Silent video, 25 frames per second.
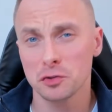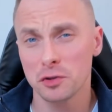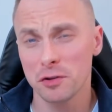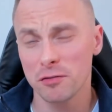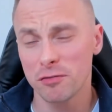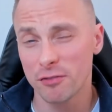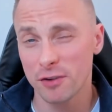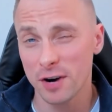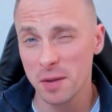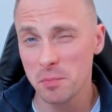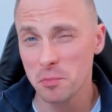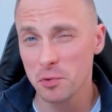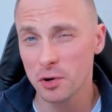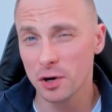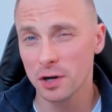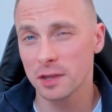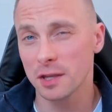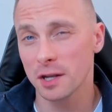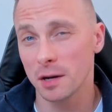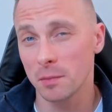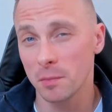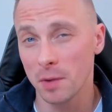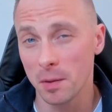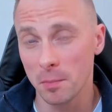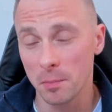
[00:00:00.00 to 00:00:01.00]
framework
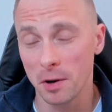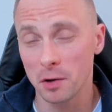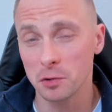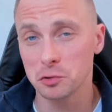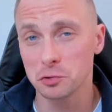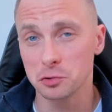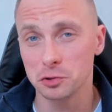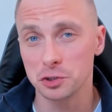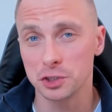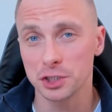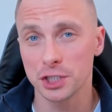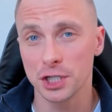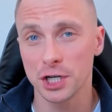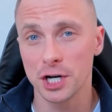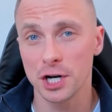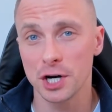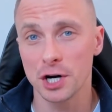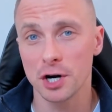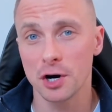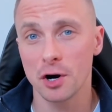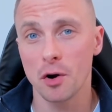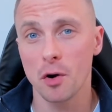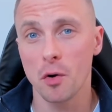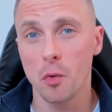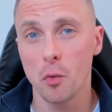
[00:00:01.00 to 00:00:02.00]
that I'm about to
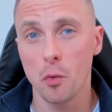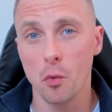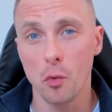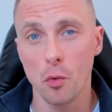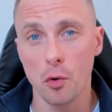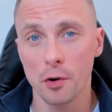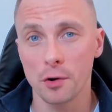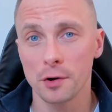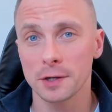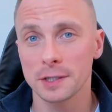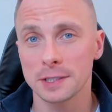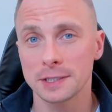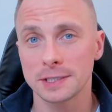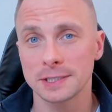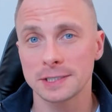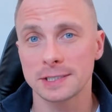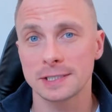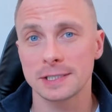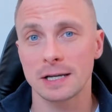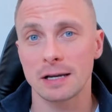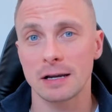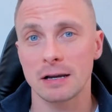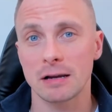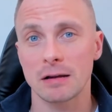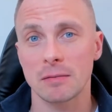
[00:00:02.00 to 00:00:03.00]
share works
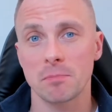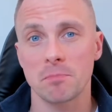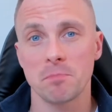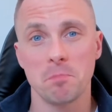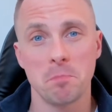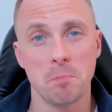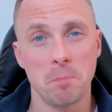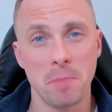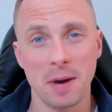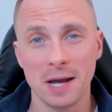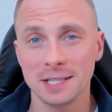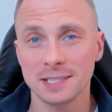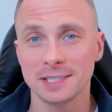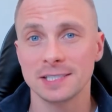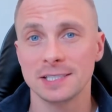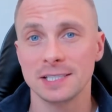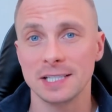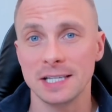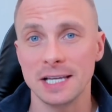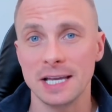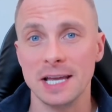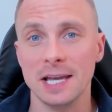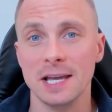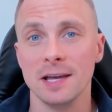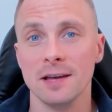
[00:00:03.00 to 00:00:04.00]
best
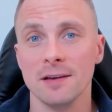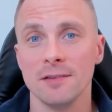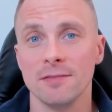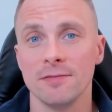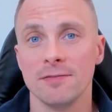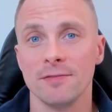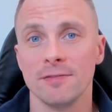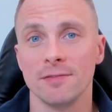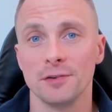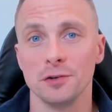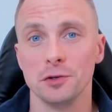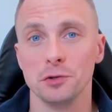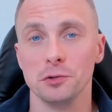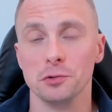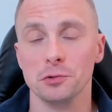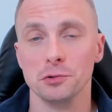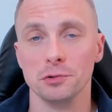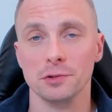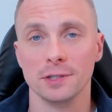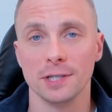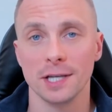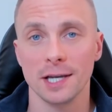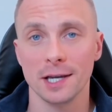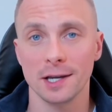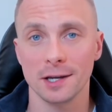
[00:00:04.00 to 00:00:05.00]
if
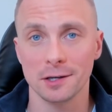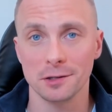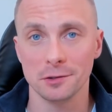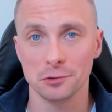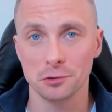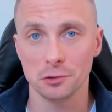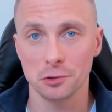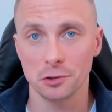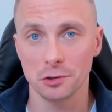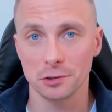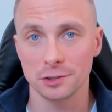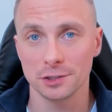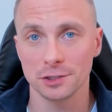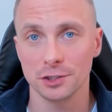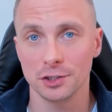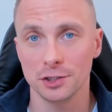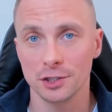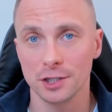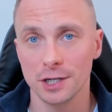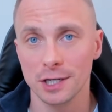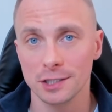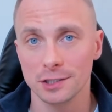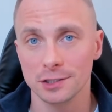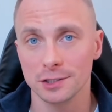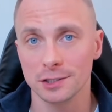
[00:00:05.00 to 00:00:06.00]
you take into
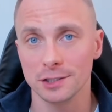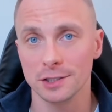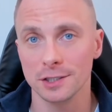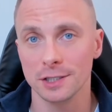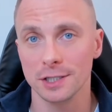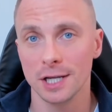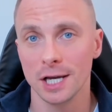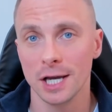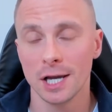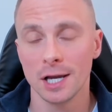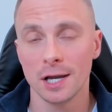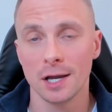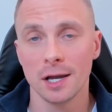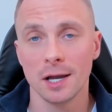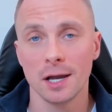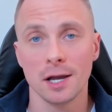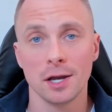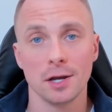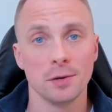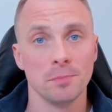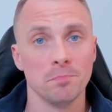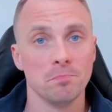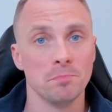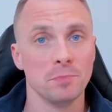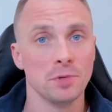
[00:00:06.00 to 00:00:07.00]
consideration,
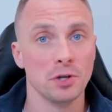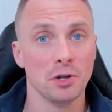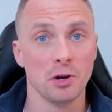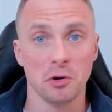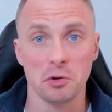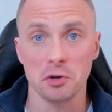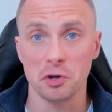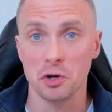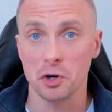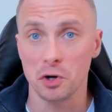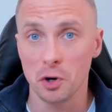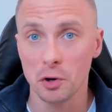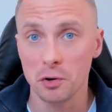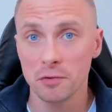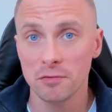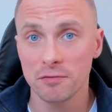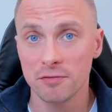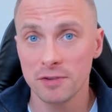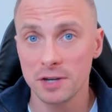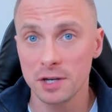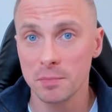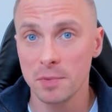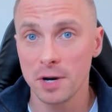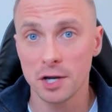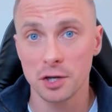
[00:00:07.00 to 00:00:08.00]
your own
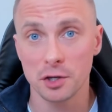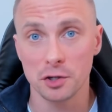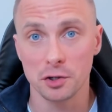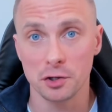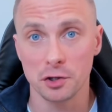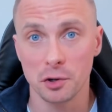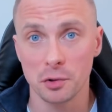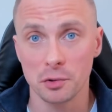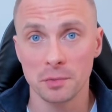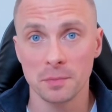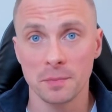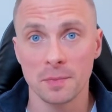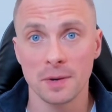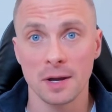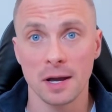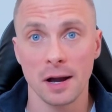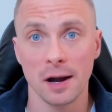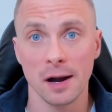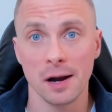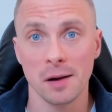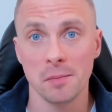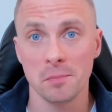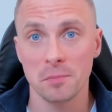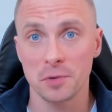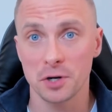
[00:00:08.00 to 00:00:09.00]
feedback, your own
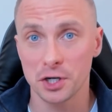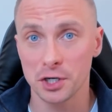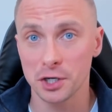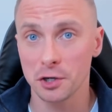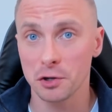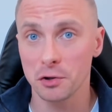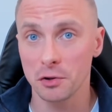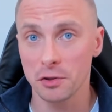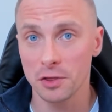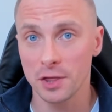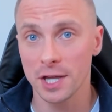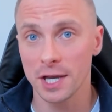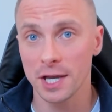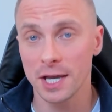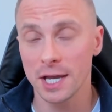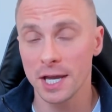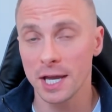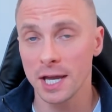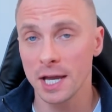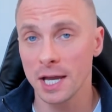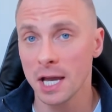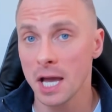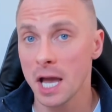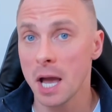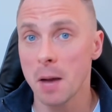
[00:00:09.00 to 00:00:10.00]
critical
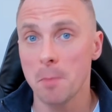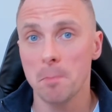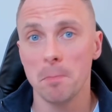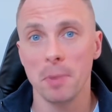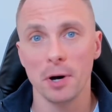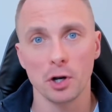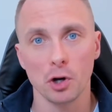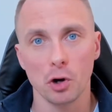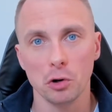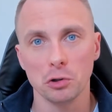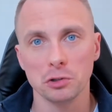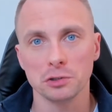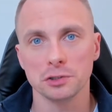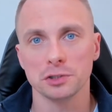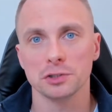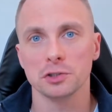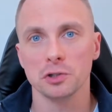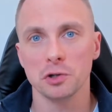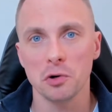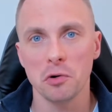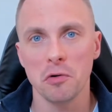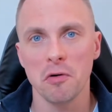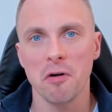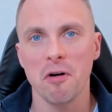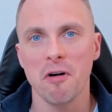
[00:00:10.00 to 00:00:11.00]
thinking, but
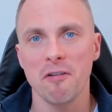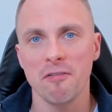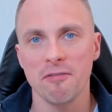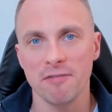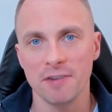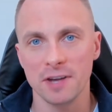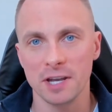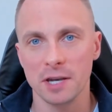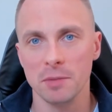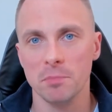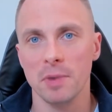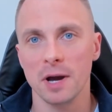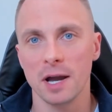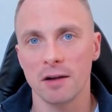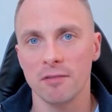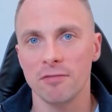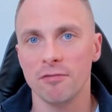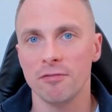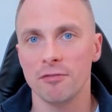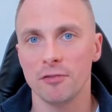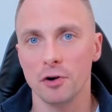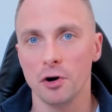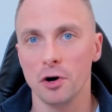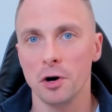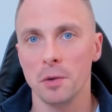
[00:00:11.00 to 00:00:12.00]
also feedback
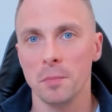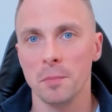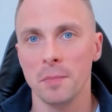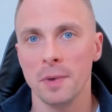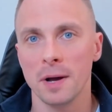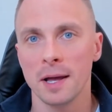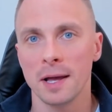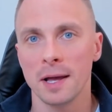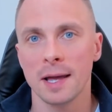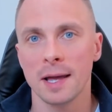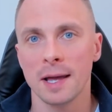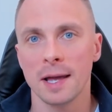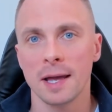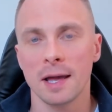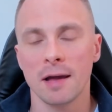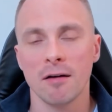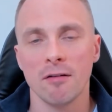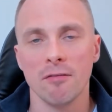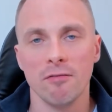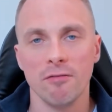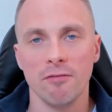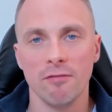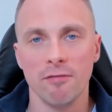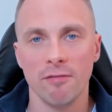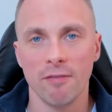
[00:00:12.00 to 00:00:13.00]
from
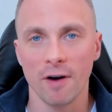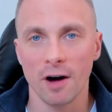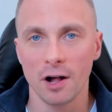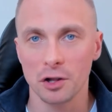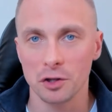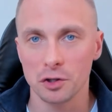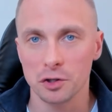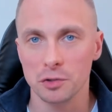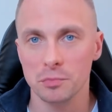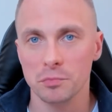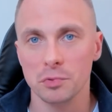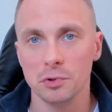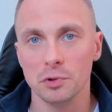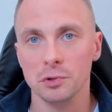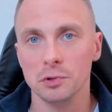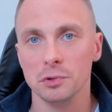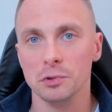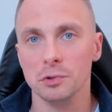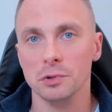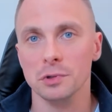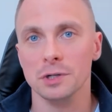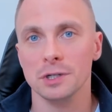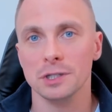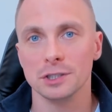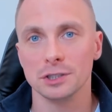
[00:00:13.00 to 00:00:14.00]

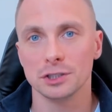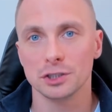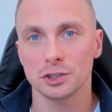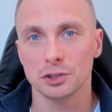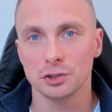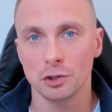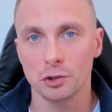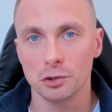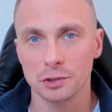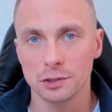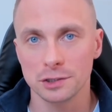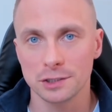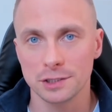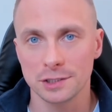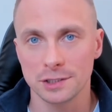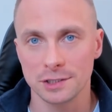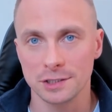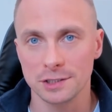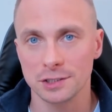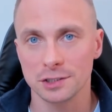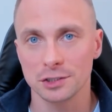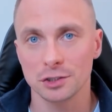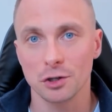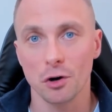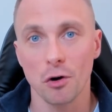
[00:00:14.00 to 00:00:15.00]
valuable
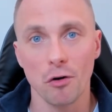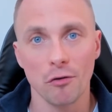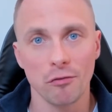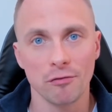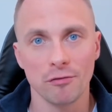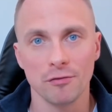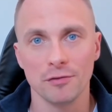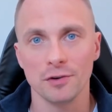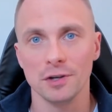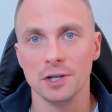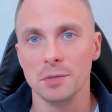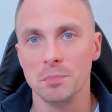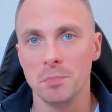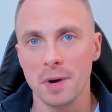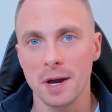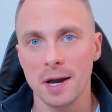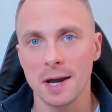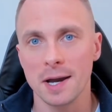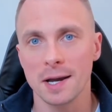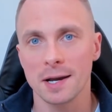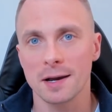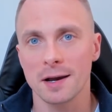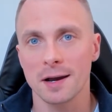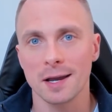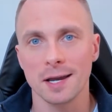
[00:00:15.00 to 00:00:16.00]
sources of
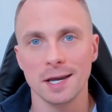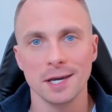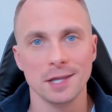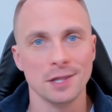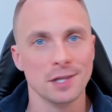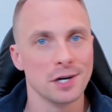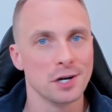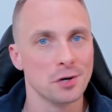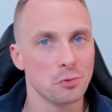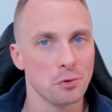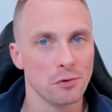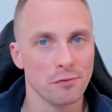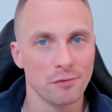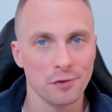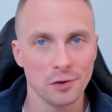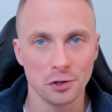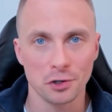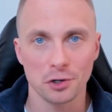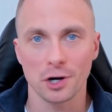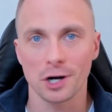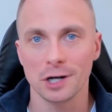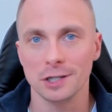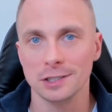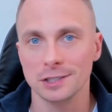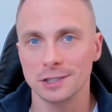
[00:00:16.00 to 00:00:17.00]
feedback, either within your
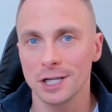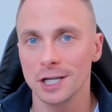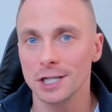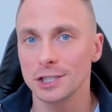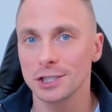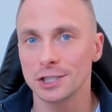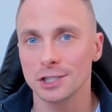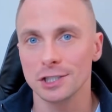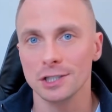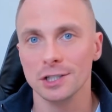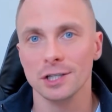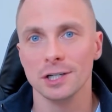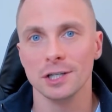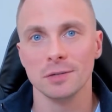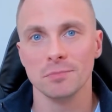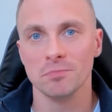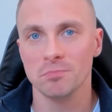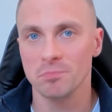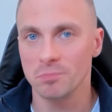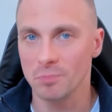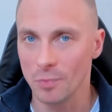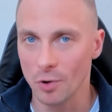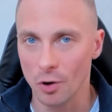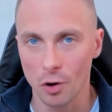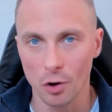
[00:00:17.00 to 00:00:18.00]
organization
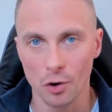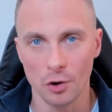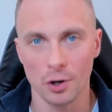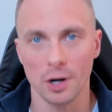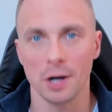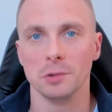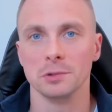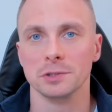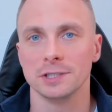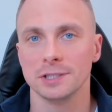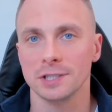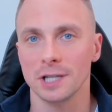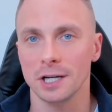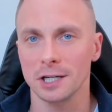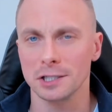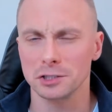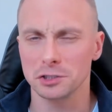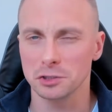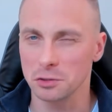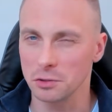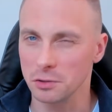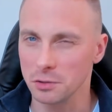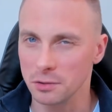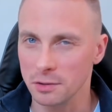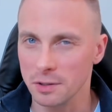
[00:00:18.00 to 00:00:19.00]
or outside.
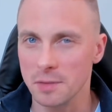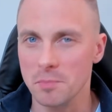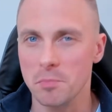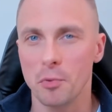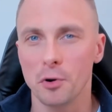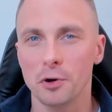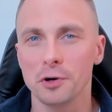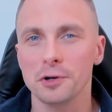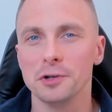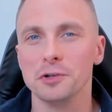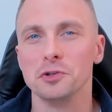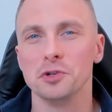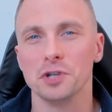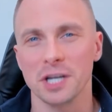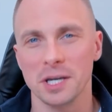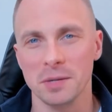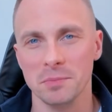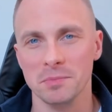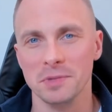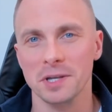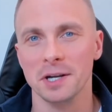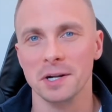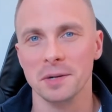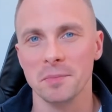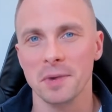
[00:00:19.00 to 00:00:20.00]
So important to keep
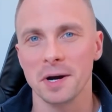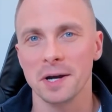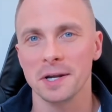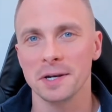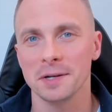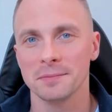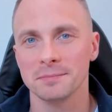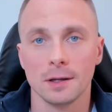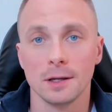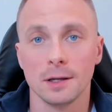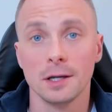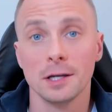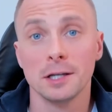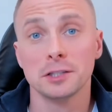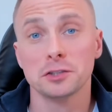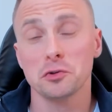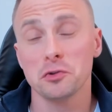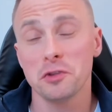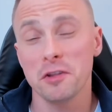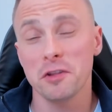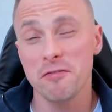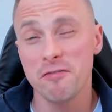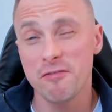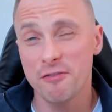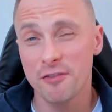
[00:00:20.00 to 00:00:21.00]
that in mind. So
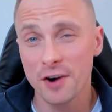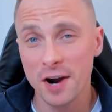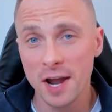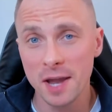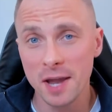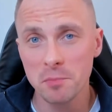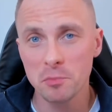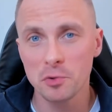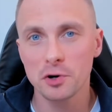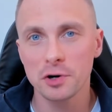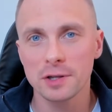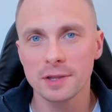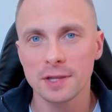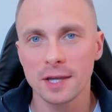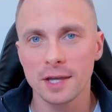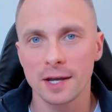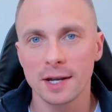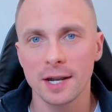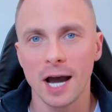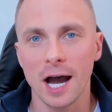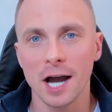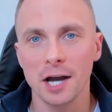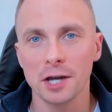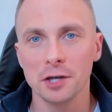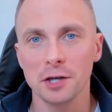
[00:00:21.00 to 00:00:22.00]
the framework
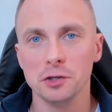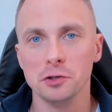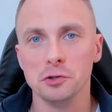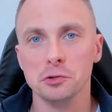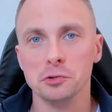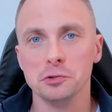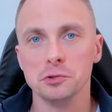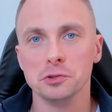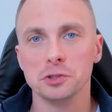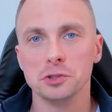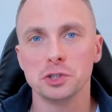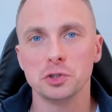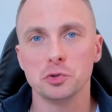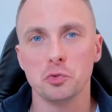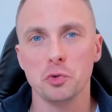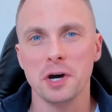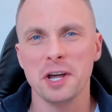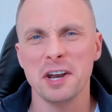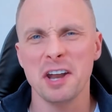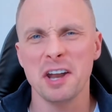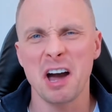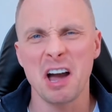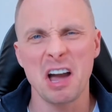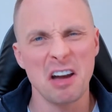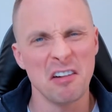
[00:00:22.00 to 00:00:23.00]
that I use
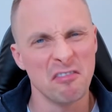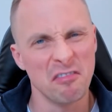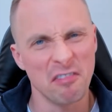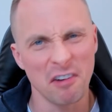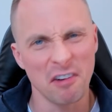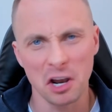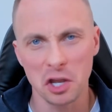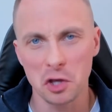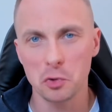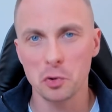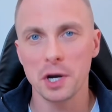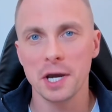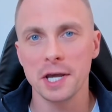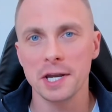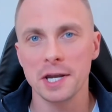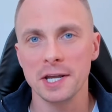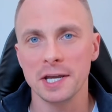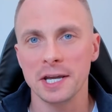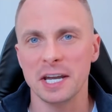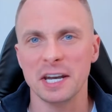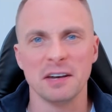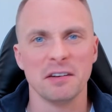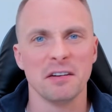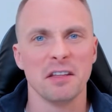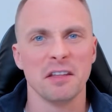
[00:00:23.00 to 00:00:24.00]
when evaluating
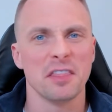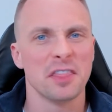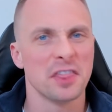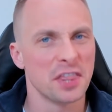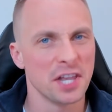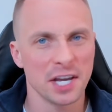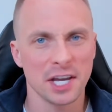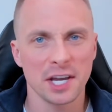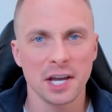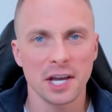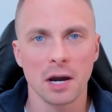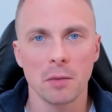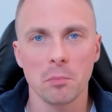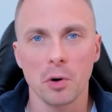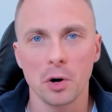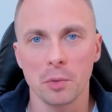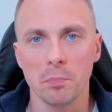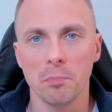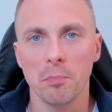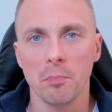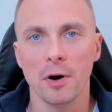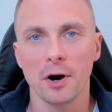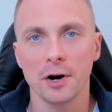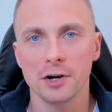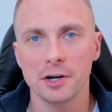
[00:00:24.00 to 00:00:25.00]
and thinking
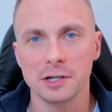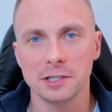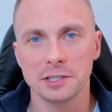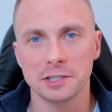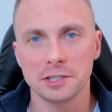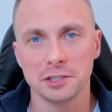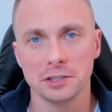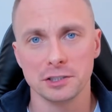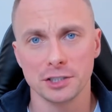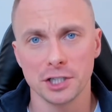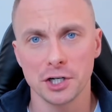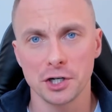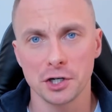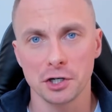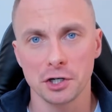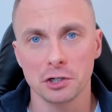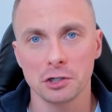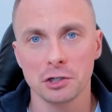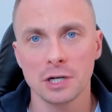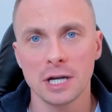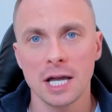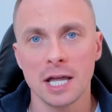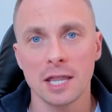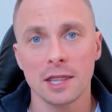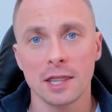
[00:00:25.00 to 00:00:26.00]
about partners in
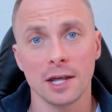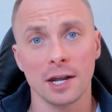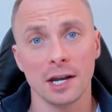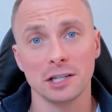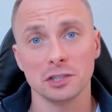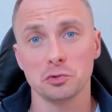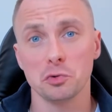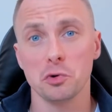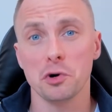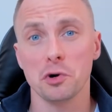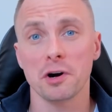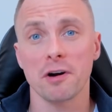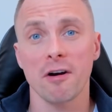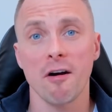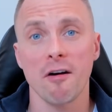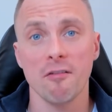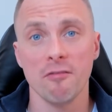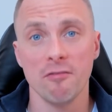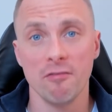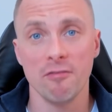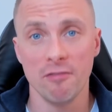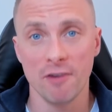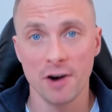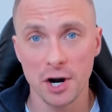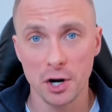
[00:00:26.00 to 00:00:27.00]
general that has worked
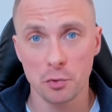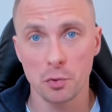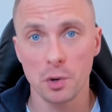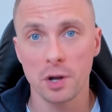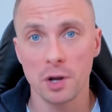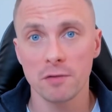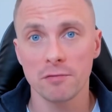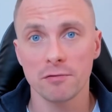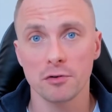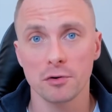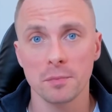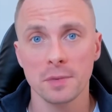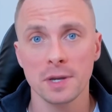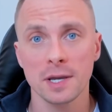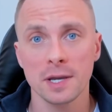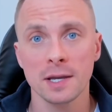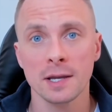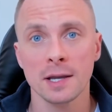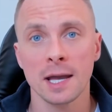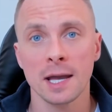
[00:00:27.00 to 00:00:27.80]
very well for me